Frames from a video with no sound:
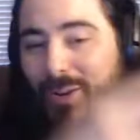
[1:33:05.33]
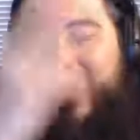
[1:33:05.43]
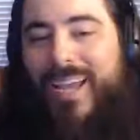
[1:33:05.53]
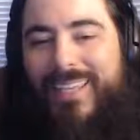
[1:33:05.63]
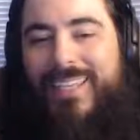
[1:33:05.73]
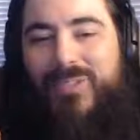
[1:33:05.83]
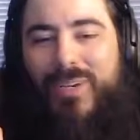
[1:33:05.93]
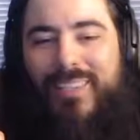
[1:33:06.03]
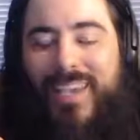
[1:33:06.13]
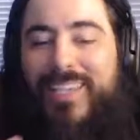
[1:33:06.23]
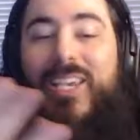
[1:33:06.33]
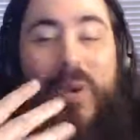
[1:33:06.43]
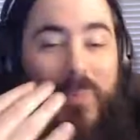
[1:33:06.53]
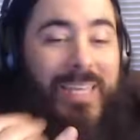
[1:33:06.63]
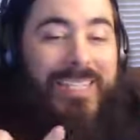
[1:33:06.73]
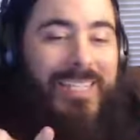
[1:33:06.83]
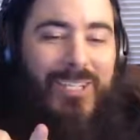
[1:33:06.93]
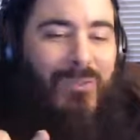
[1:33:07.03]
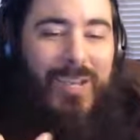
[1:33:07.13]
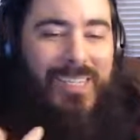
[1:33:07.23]
on these three things, but they
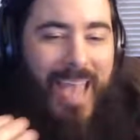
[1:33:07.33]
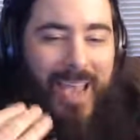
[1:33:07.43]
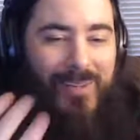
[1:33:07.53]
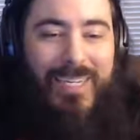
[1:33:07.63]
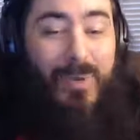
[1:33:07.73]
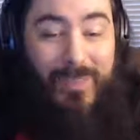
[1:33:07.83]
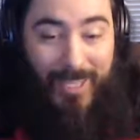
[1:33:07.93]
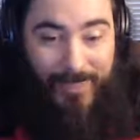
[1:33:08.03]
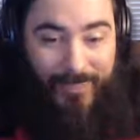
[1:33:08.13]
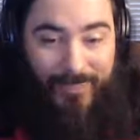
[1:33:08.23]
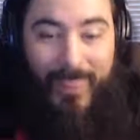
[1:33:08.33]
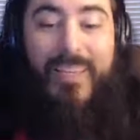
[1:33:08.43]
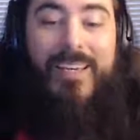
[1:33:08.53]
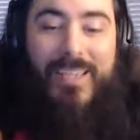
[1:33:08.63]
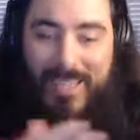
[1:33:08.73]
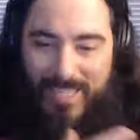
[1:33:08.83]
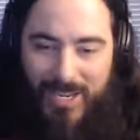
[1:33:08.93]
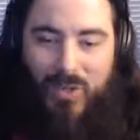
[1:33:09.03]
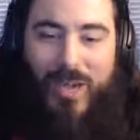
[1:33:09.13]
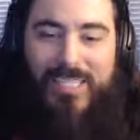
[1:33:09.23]
disagree on how you deal with it.
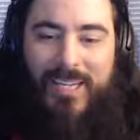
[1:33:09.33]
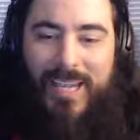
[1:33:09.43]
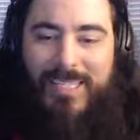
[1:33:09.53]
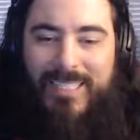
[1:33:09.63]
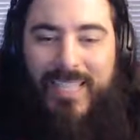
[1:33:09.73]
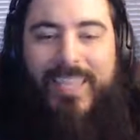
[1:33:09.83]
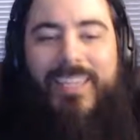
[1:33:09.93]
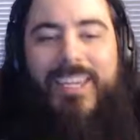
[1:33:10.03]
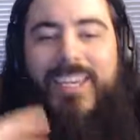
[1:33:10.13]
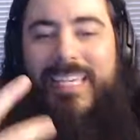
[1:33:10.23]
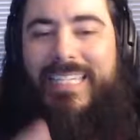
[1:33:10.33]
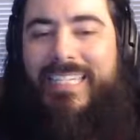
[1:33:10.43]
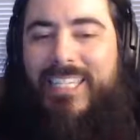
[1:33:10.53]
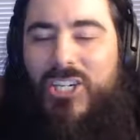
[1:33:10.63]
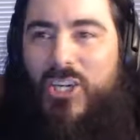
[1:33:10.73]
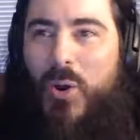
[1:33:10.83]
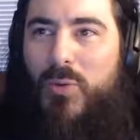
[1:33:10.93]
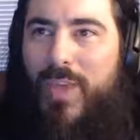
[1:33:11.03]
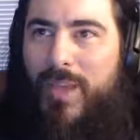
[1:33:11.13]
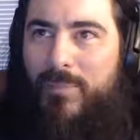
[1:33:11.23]
Neil deGrasse Tyson's like, show
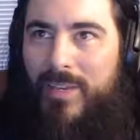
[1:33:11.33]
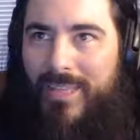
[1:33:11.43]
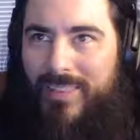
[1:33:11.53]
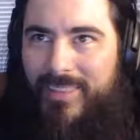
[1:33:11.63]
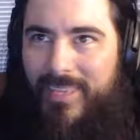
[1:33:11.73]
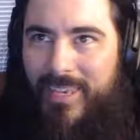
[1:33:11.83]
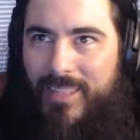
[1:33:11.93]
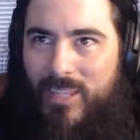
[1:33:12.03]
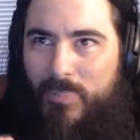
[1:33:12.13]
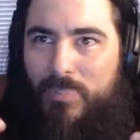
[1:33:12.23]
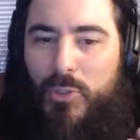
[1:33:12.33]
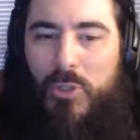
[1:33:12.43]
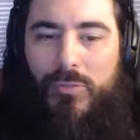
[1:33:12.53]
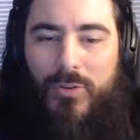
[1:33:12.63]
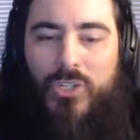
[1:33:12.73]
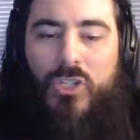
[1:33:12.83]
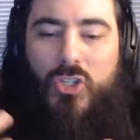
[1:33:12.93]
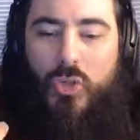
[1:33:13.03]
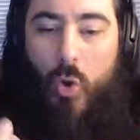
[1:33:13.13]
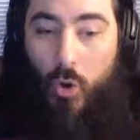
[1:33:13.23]
them the beautiful
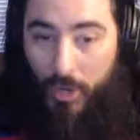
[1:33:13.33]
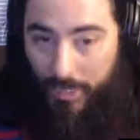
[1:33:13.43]
story